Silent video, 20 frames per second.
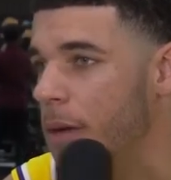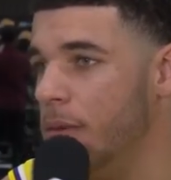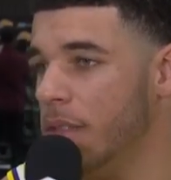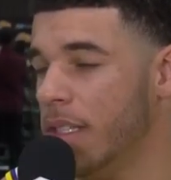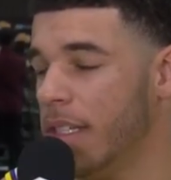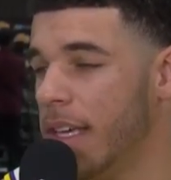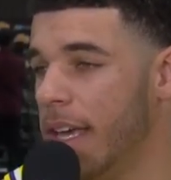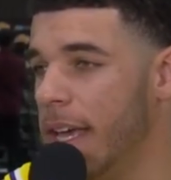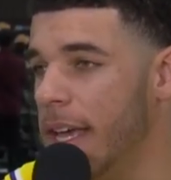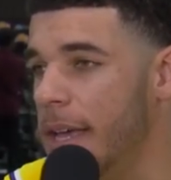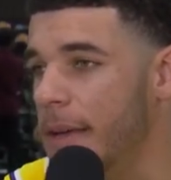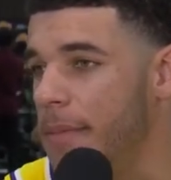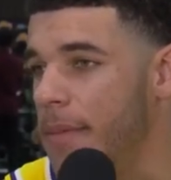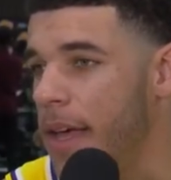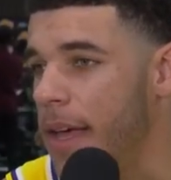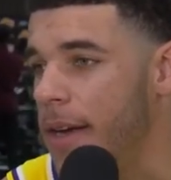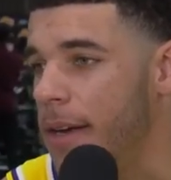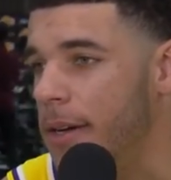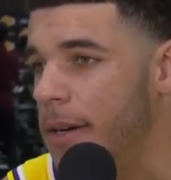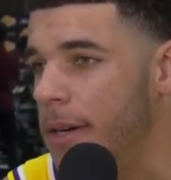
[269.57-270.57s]
It was a game
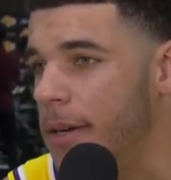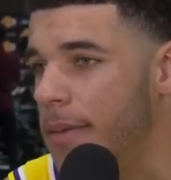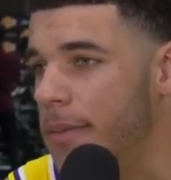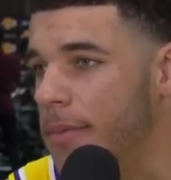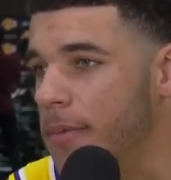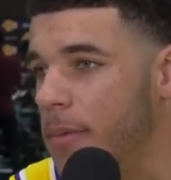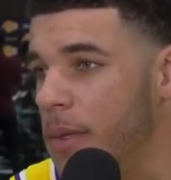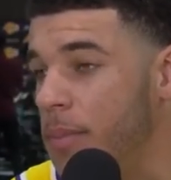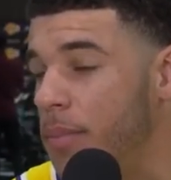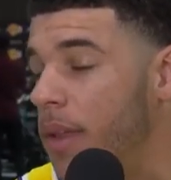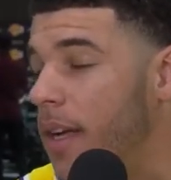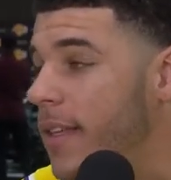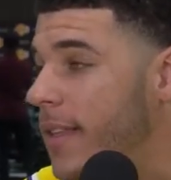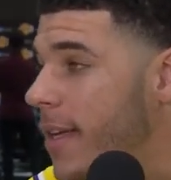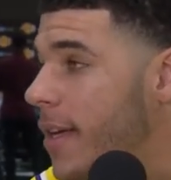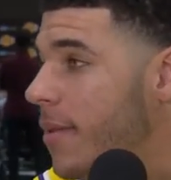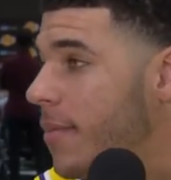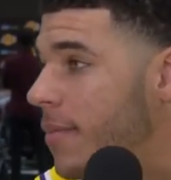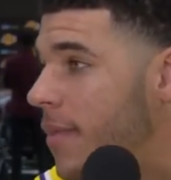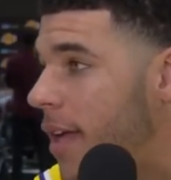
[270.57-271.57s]
that we played
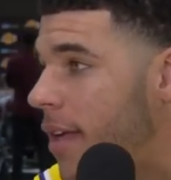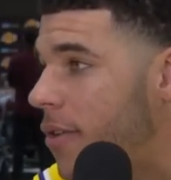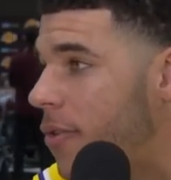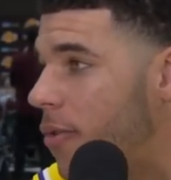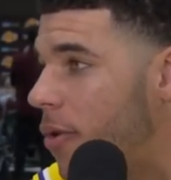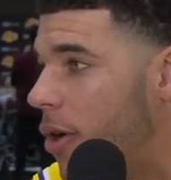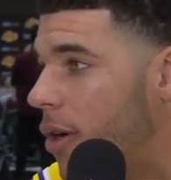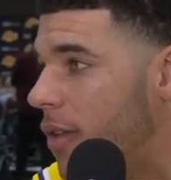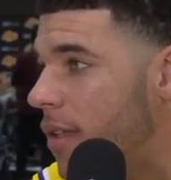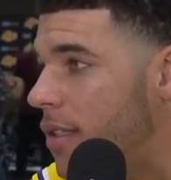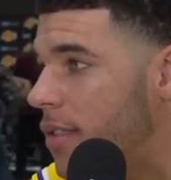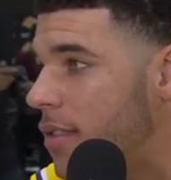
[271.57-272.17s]
them at New Orleans.